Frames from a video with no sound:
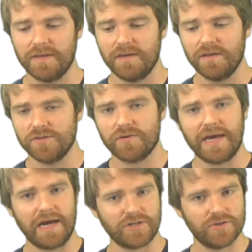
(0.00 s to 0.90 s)
So
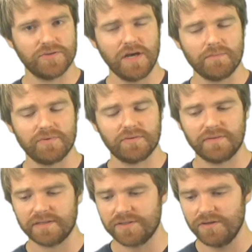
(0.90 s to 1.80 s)
cash goes up.
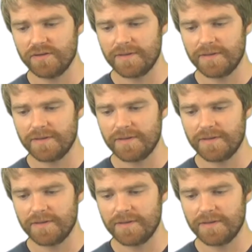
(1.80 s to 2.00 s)
That's good.